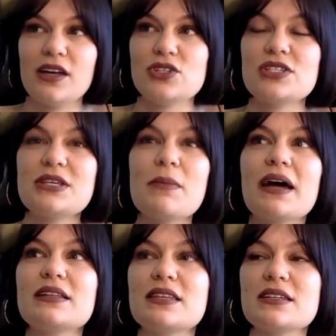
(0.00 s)
Just the
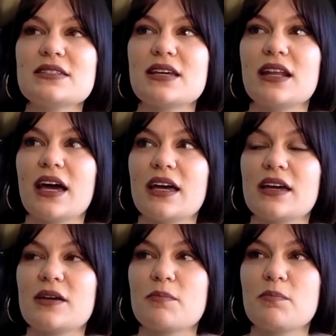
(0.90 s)
amount of things that
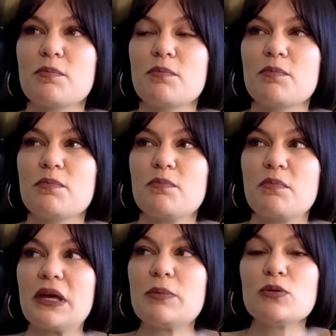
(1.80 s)
like
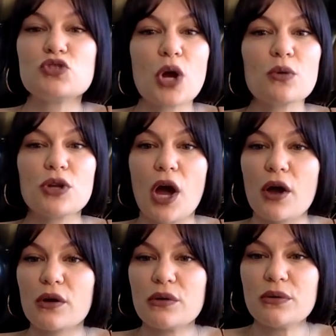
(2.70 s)
people don't
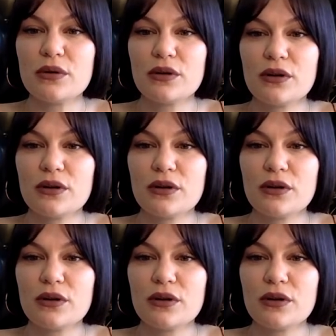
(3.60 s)
know.